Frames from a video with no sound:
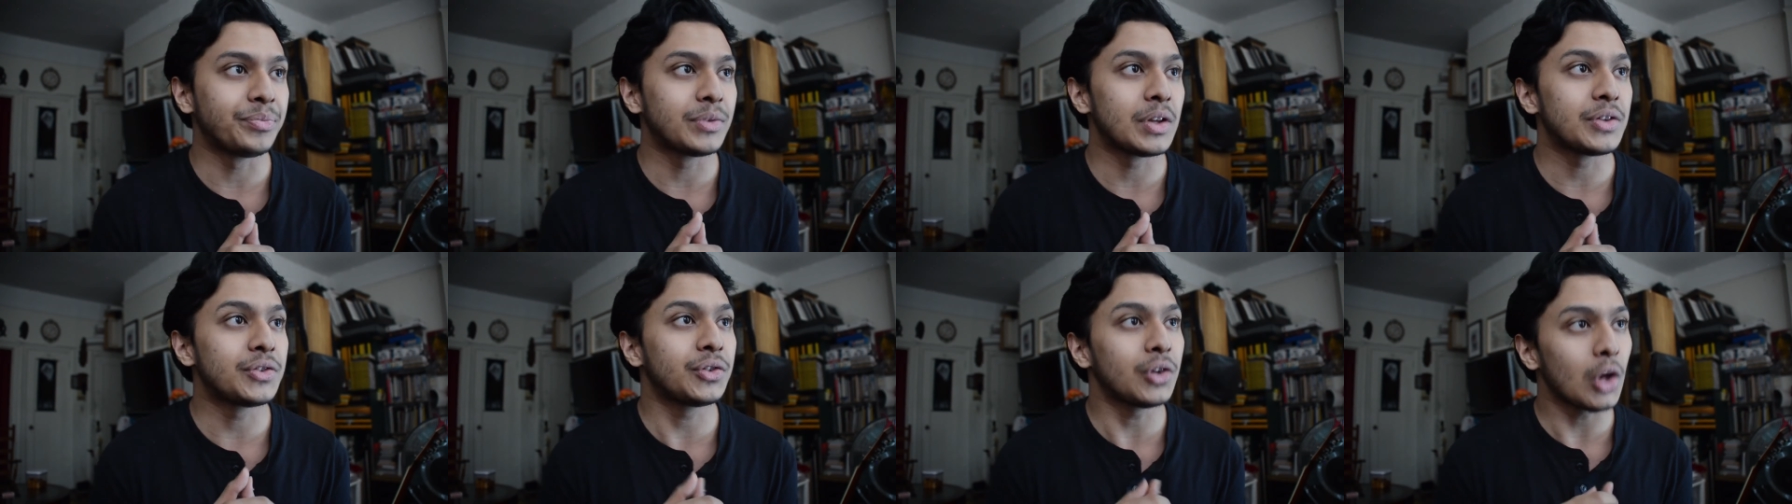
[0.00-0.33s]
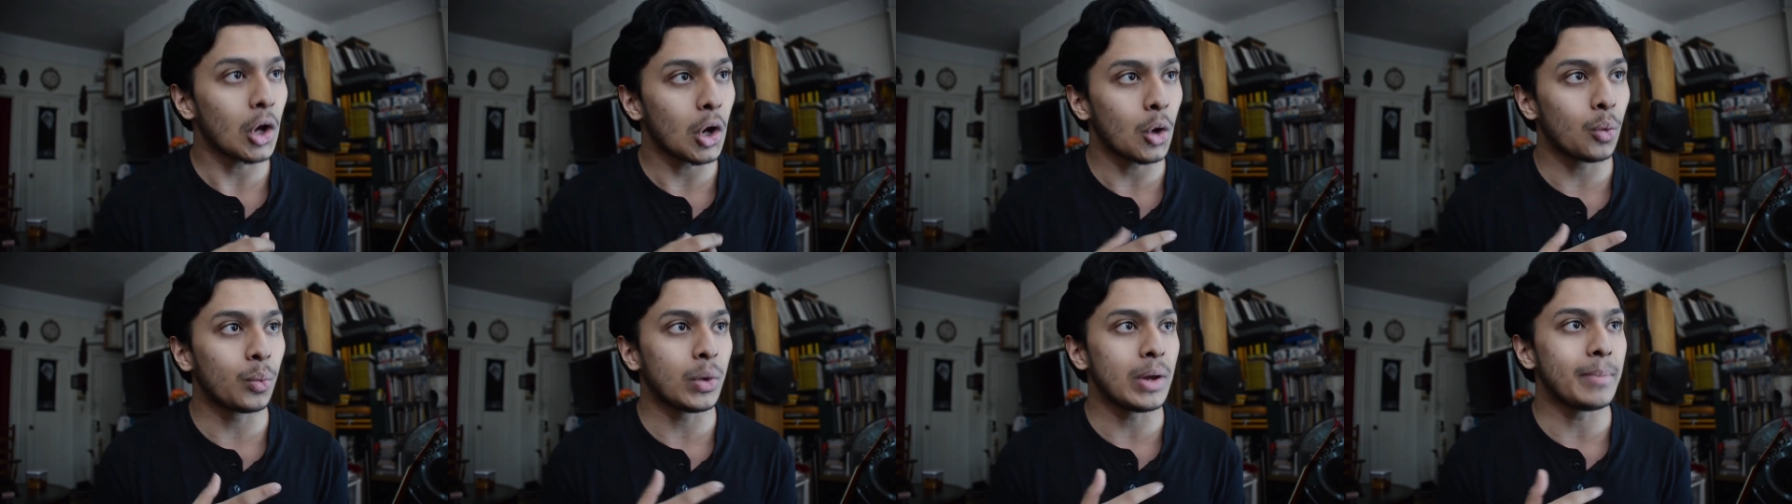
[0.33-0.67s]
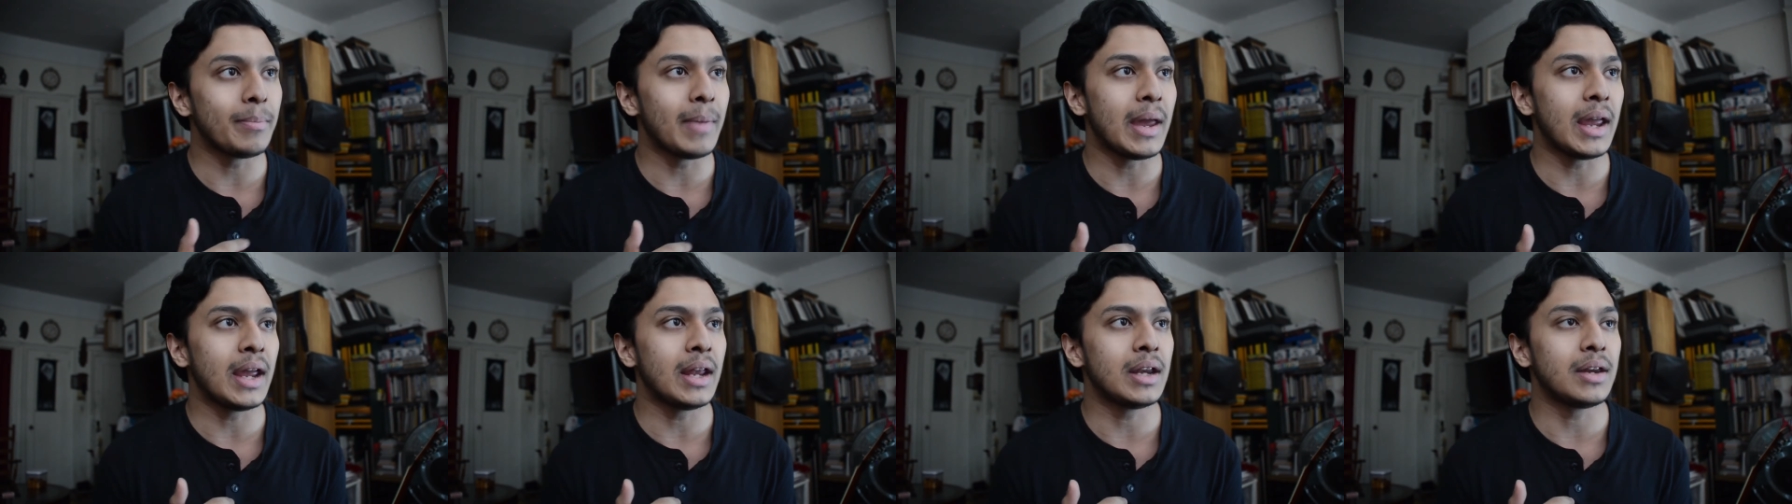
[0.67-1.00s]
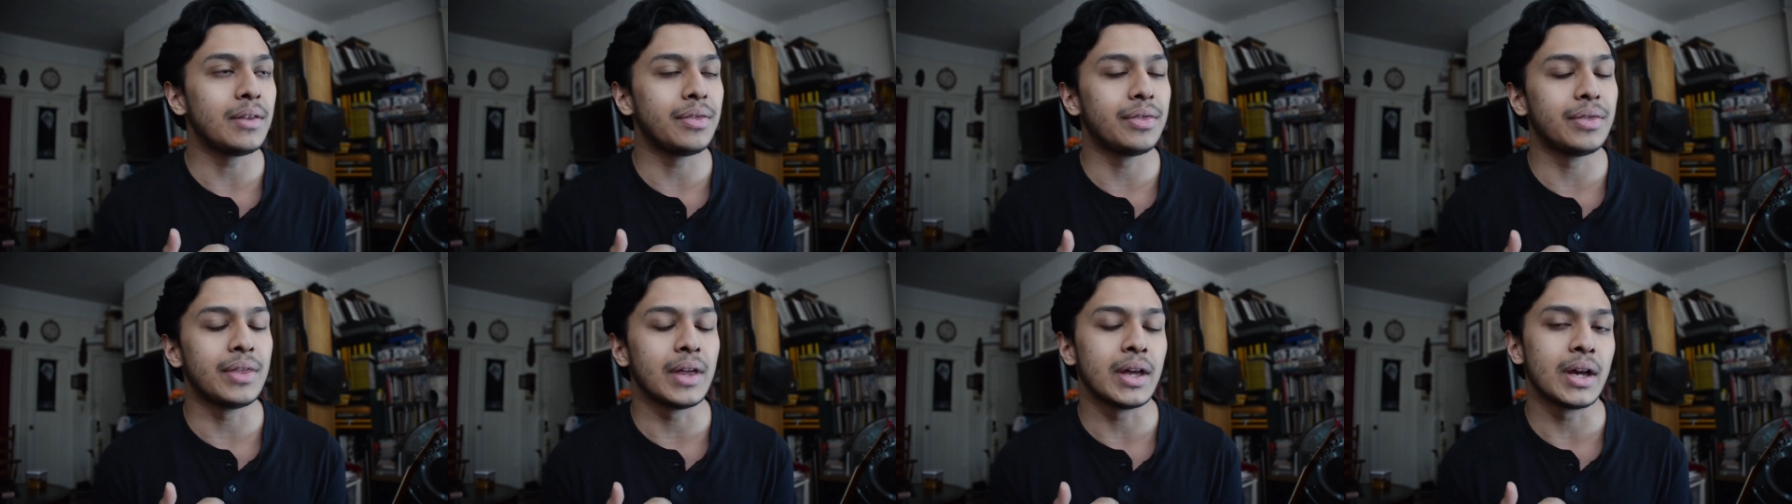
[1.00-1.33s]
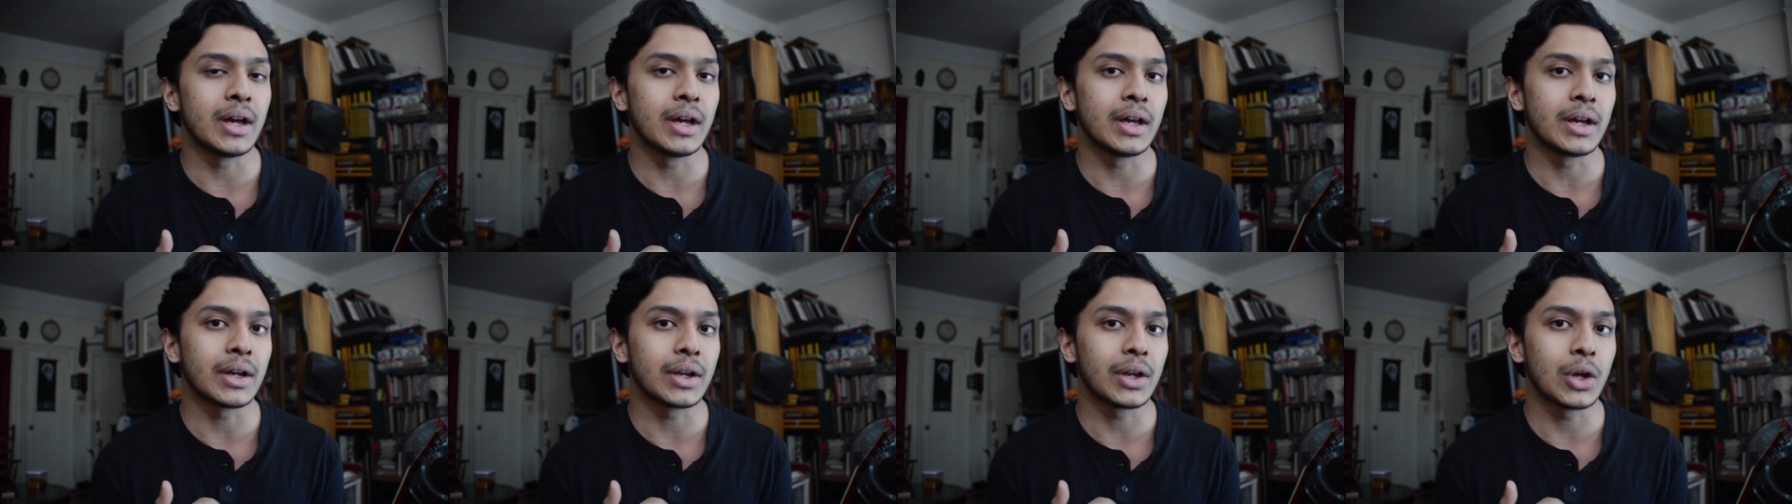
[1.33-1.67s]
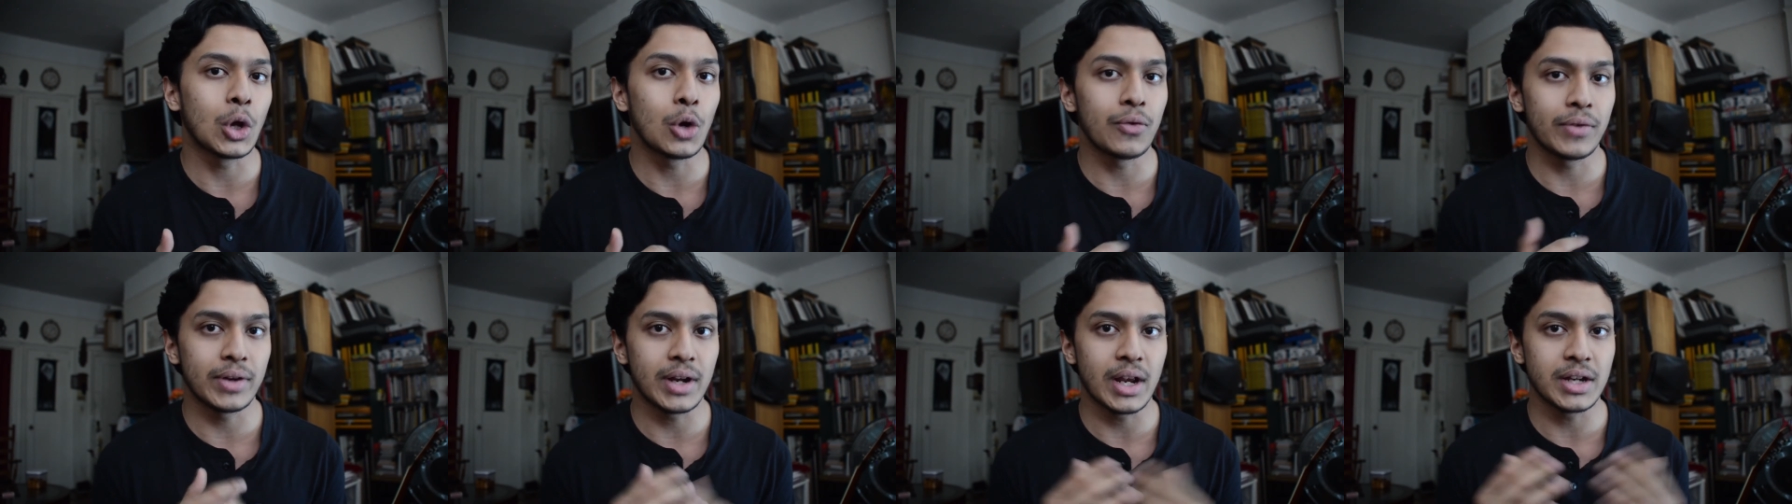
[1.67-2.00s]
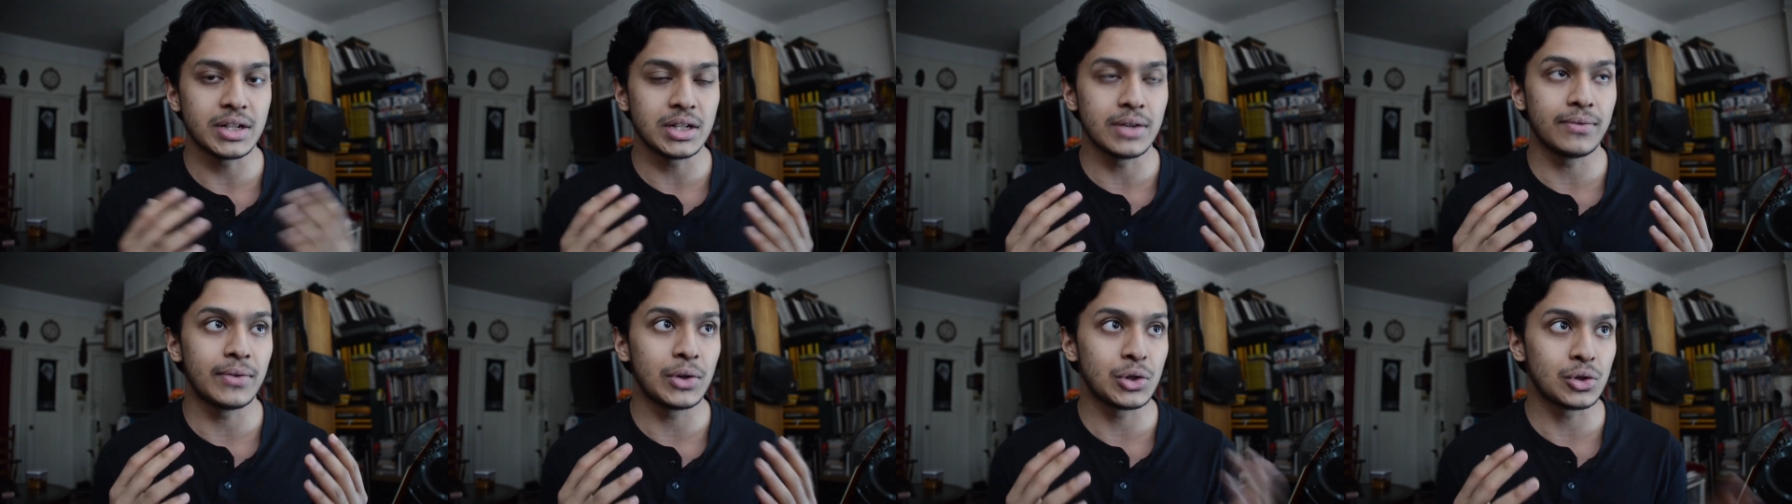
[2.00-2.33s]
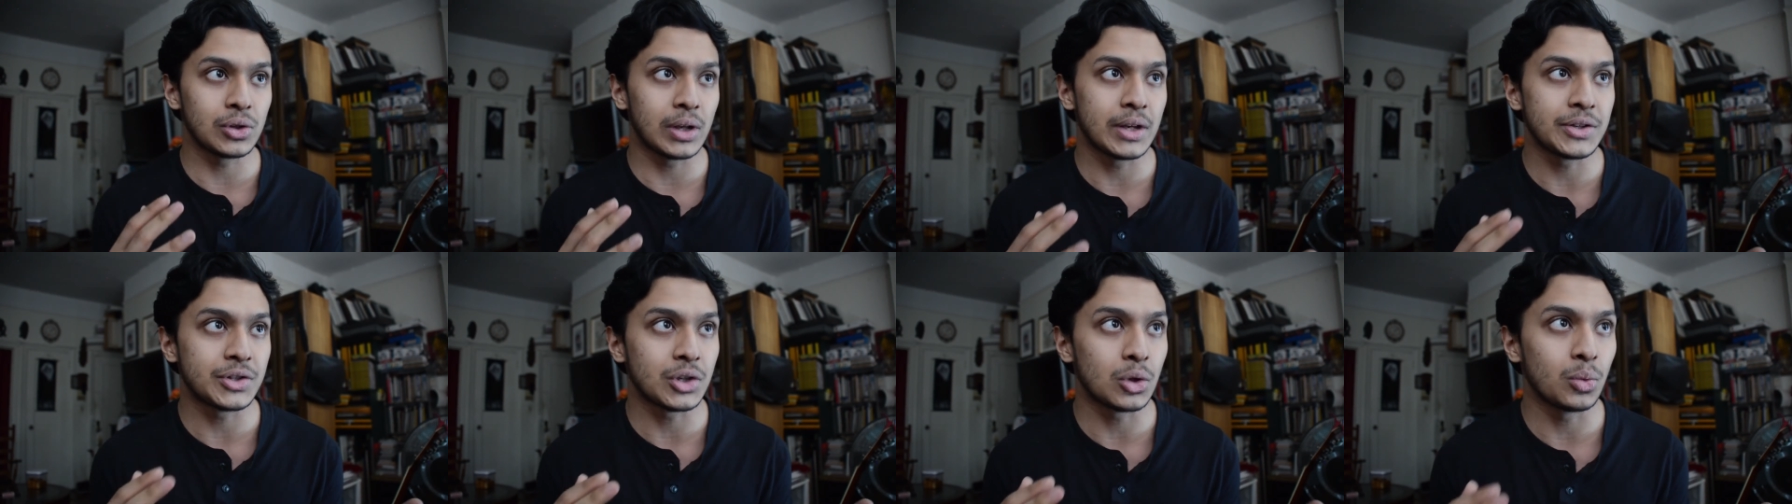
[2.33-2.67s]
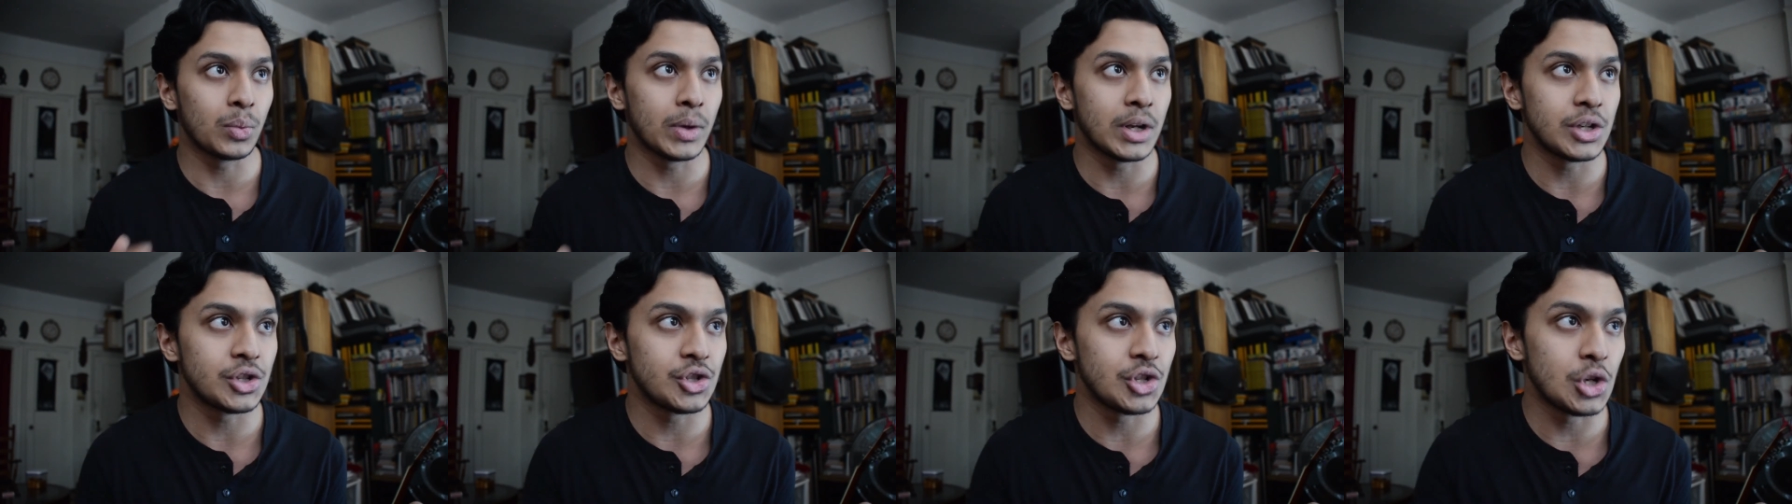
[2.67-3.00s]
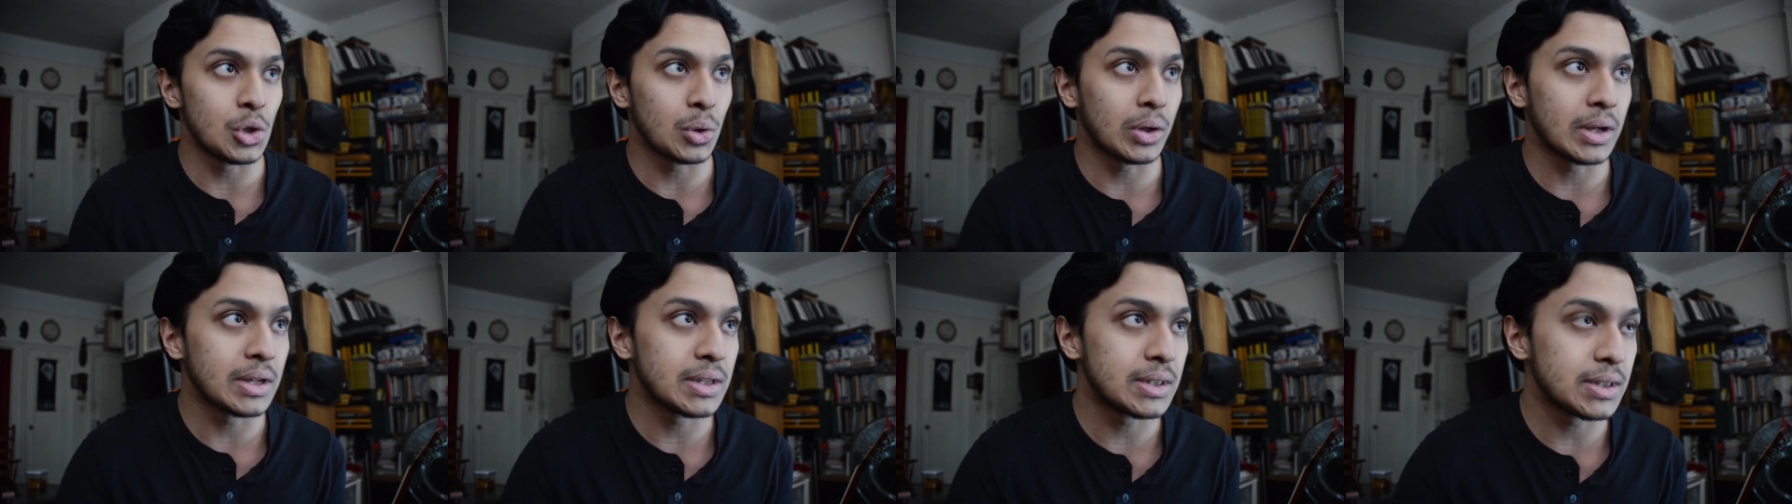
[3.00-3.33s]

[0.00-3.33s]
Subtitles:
So we made the COVID-19 visualizer, which you can